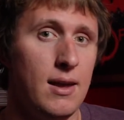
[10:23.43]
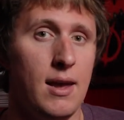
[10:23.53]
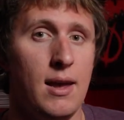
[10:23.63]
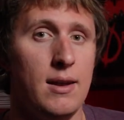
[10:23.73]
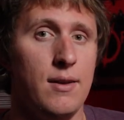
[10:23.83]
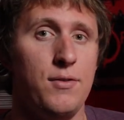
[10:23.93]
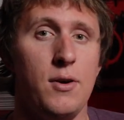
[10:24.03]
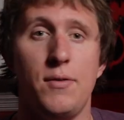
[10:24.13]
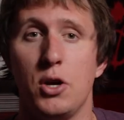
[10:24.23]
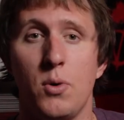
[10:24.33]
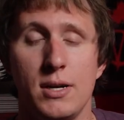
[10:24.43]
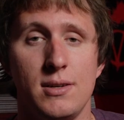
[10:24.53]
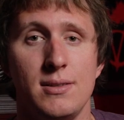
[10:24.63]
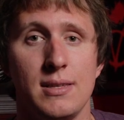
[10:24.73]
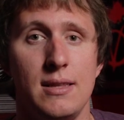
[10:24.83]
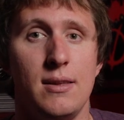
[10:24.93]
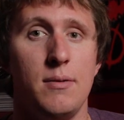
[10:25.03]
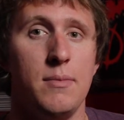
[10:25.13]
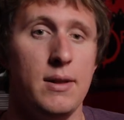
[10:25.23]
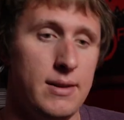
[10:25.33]
And if you have any questions, leave
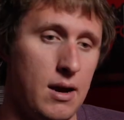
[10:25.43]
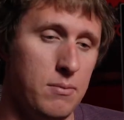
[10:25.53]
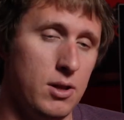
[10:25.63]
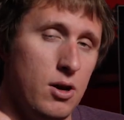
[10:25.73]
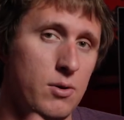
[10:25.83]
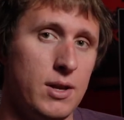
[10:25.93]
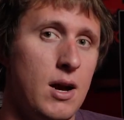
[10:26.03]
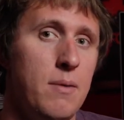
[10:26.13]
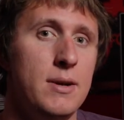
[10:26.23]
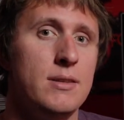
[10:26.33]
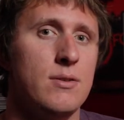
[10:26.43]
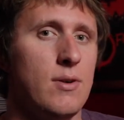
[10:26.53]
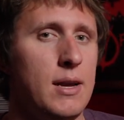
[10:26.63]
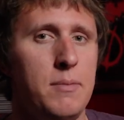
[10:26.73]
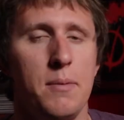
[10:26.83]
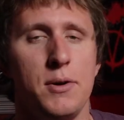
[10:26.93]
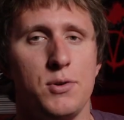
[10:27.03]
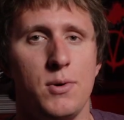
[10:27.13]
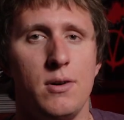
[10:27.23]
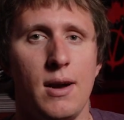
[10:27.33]
them down below in the comments or hit me up on
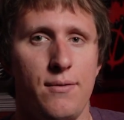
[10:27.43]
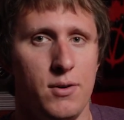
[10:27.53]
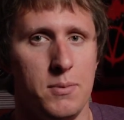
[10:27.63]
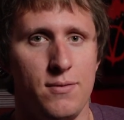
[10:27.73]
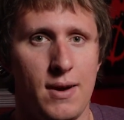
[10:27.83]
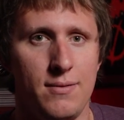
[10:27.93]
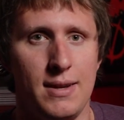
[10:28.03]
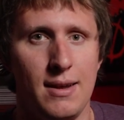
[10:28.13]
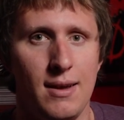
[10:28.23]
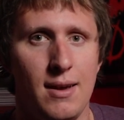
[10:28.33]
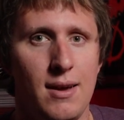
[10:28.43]
Twitter at Filmin5D.